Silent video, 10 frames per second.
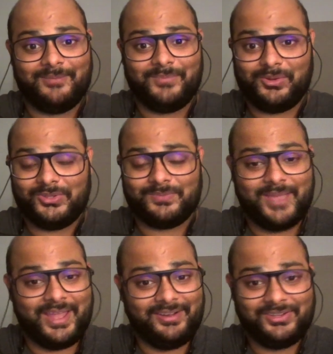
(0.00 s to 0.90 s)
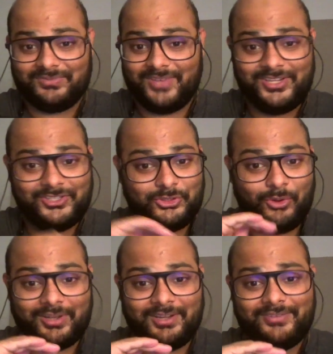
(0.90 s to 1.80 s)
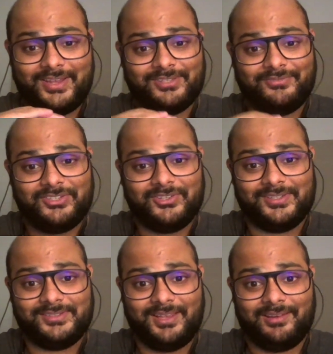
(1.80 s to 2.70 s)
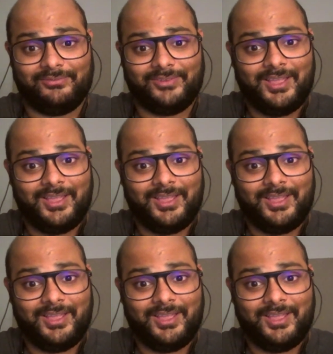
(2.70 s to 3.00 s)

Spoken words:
Because merit is very short-lived as a feature itself.